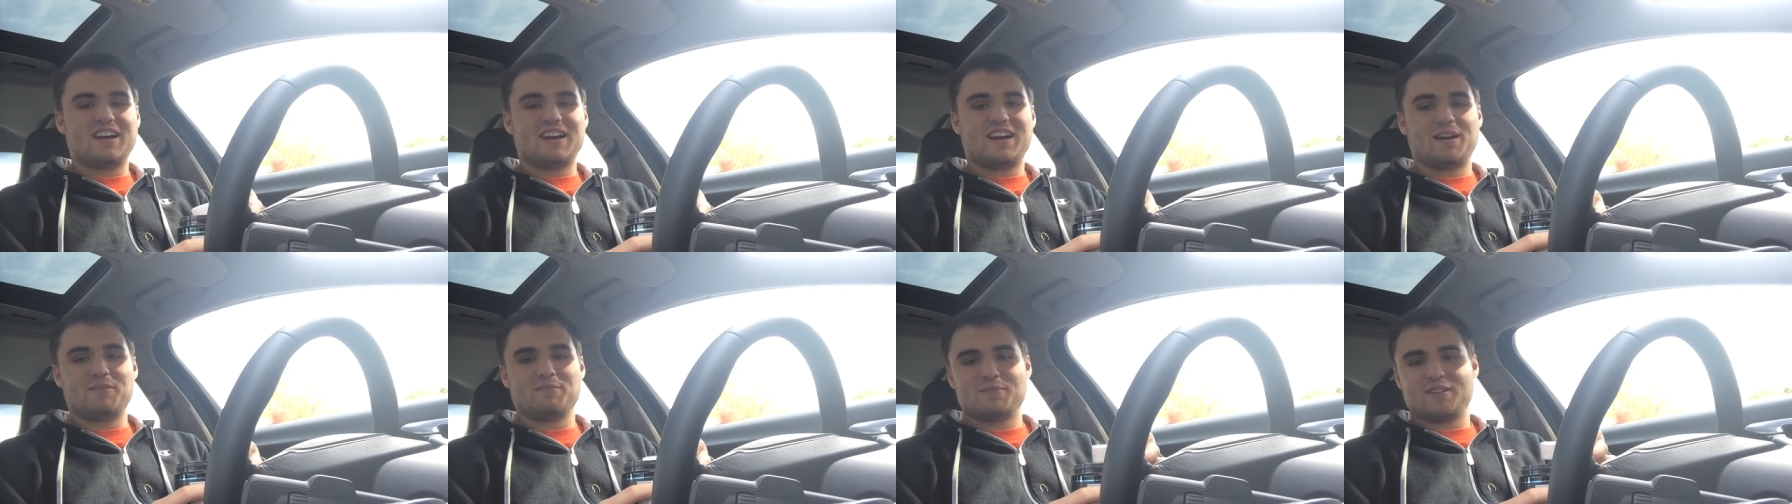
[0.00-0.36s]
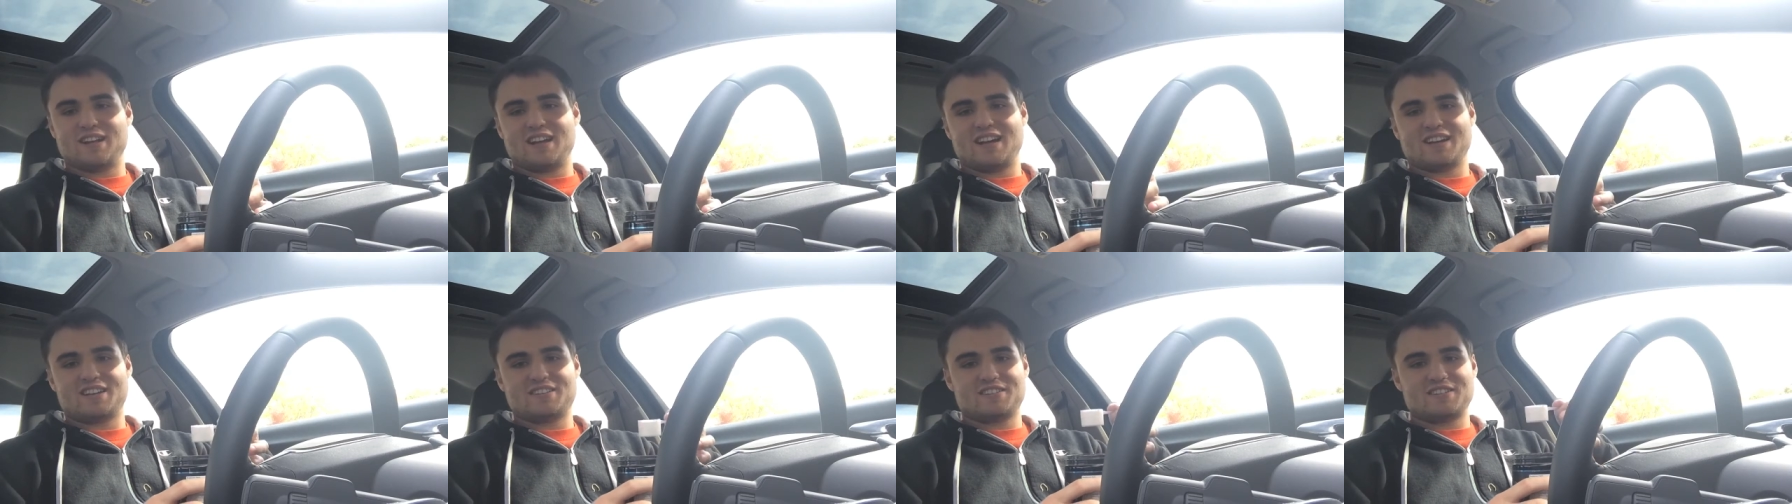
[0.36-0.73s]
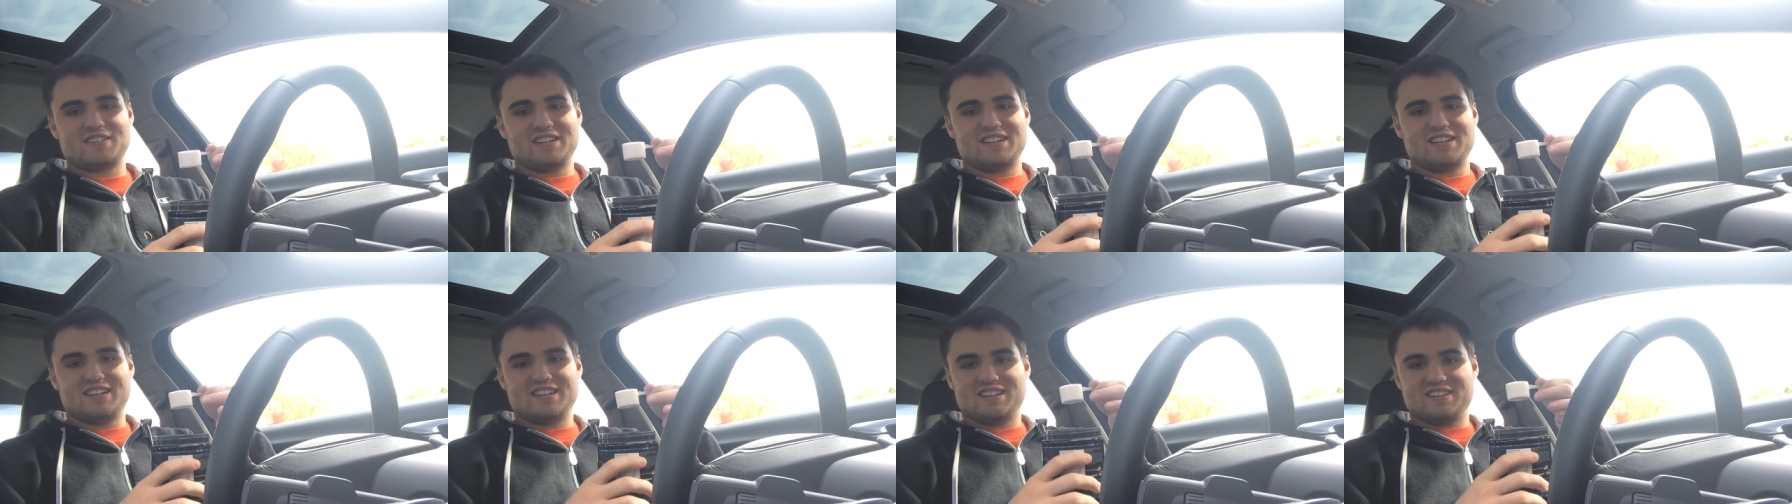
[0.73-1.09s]
I'm gonna
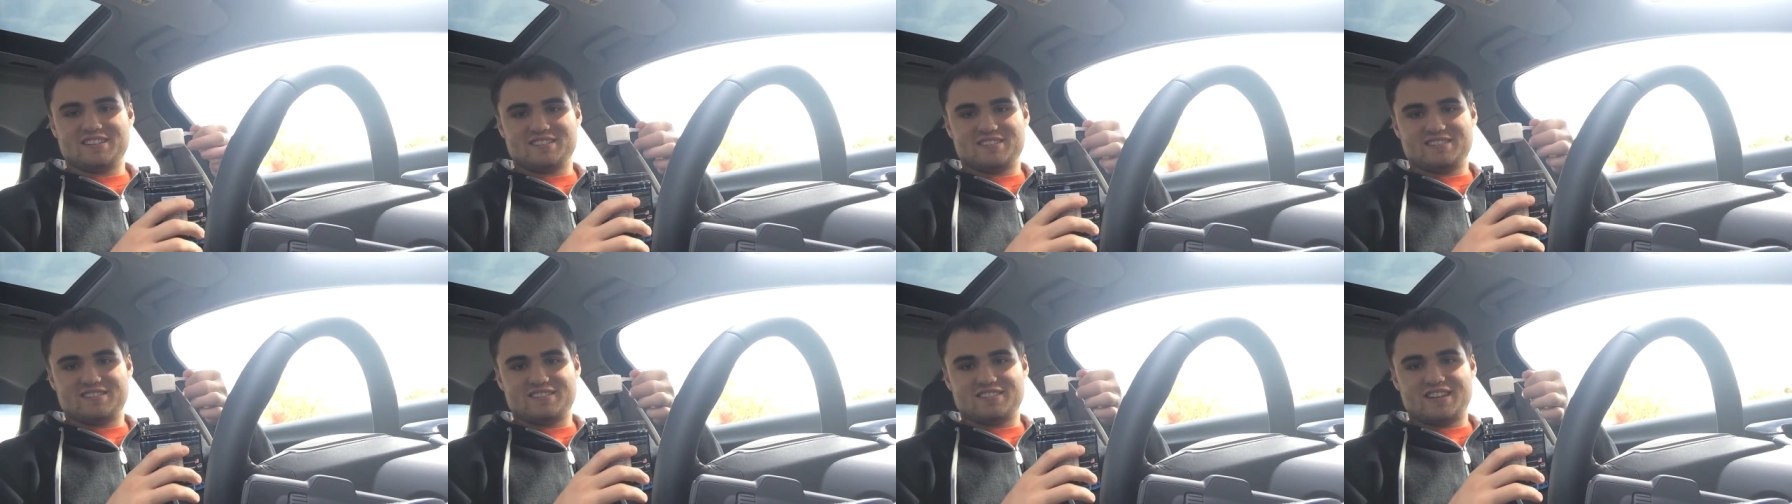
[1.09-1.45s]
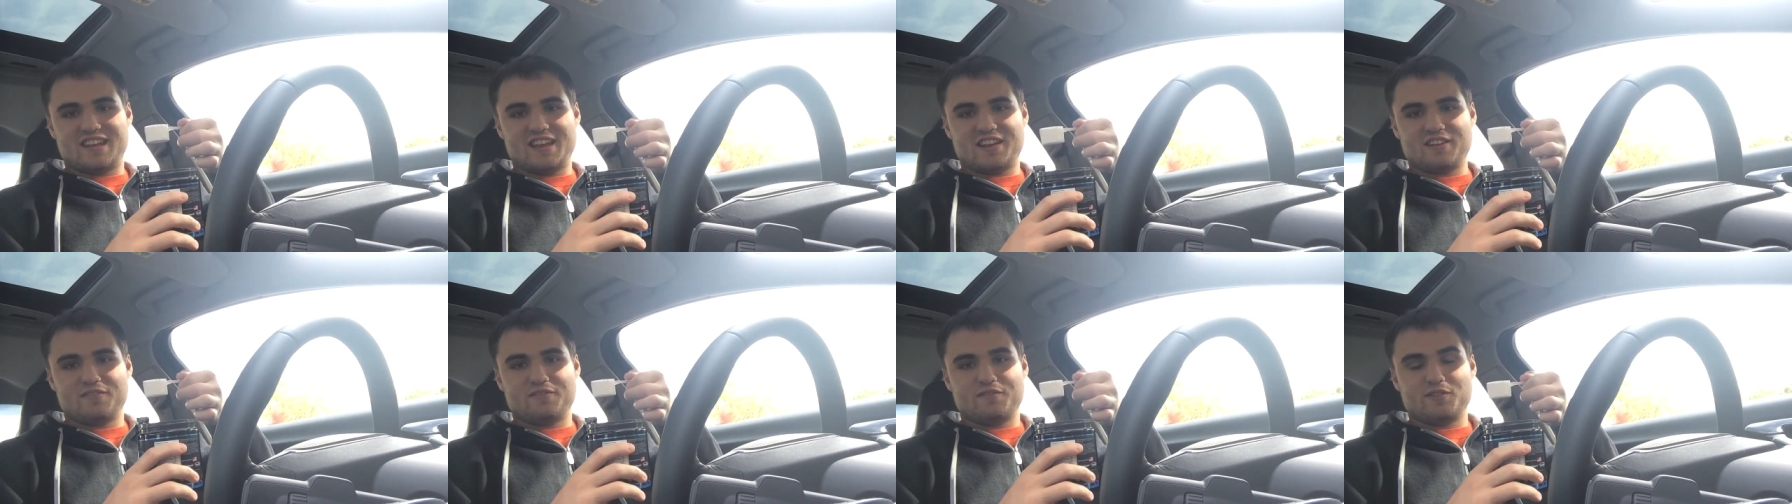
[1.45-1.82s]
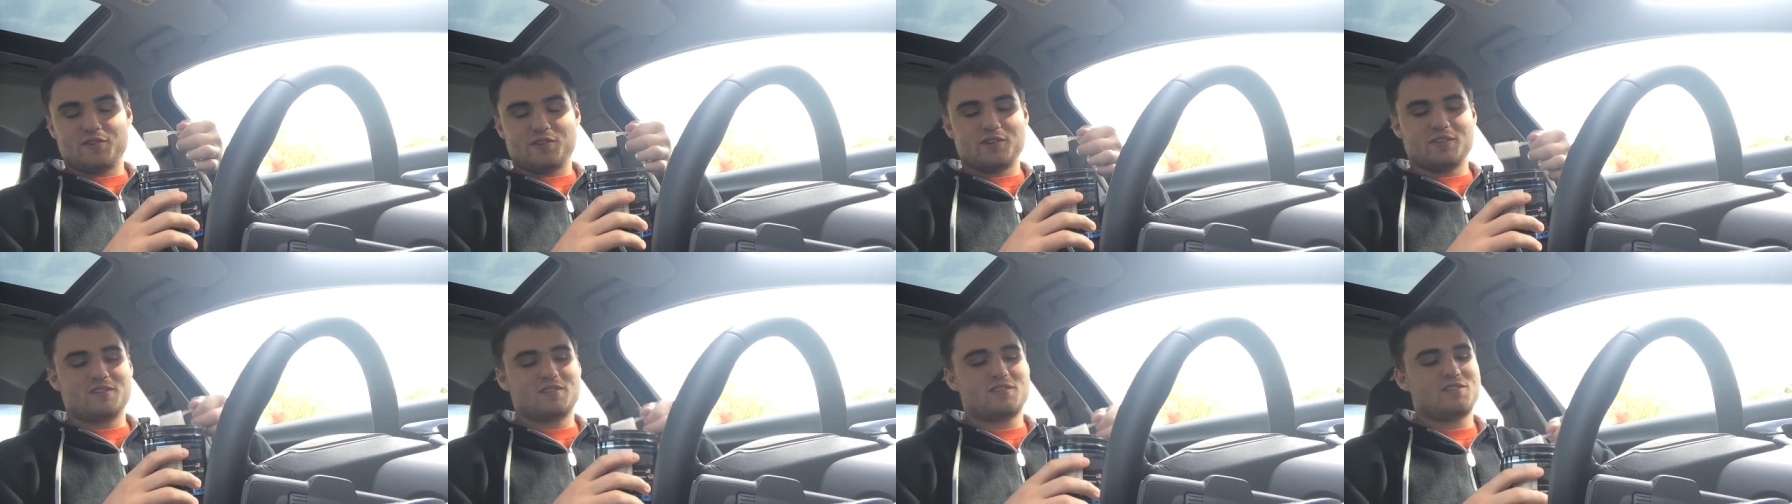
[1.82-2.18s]
actually take a
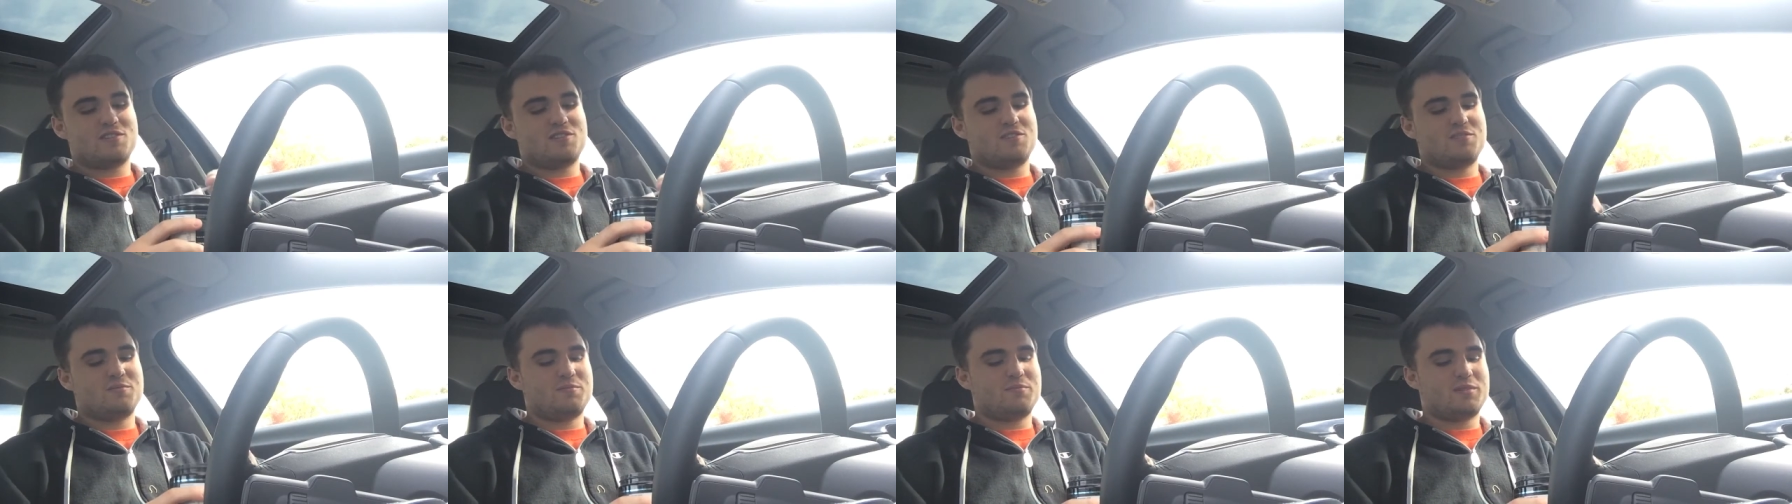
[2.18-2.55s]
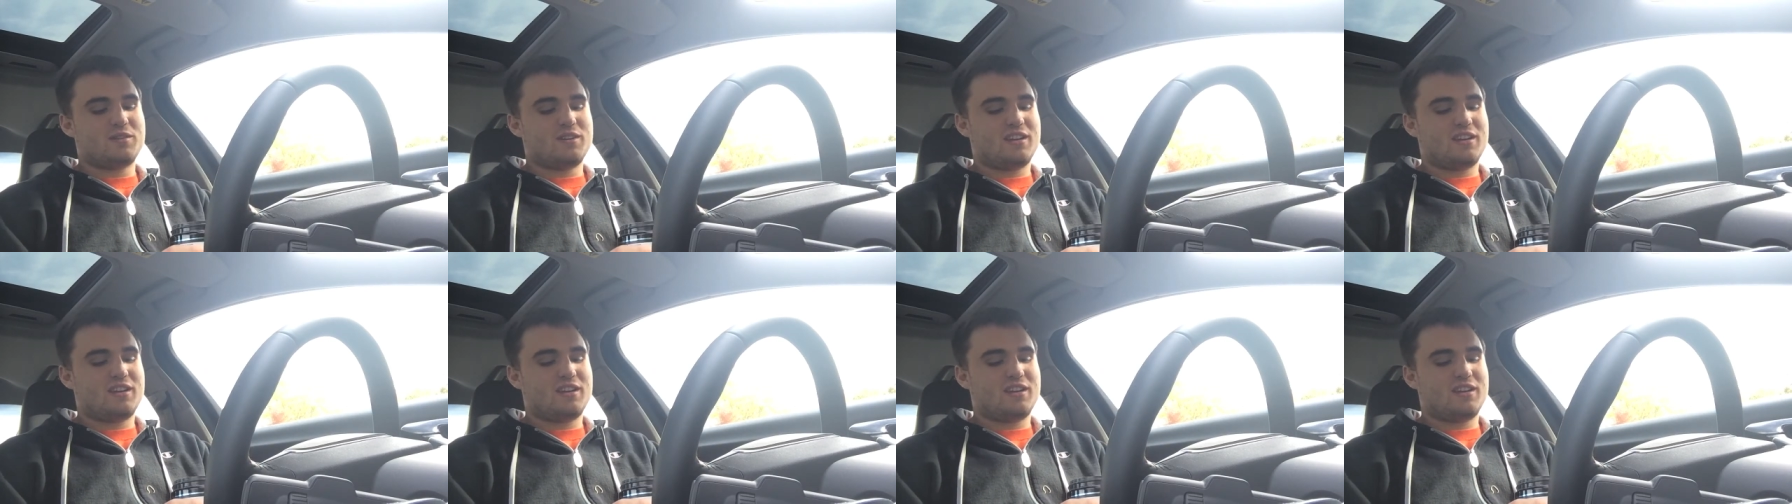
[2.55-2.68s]
full scoop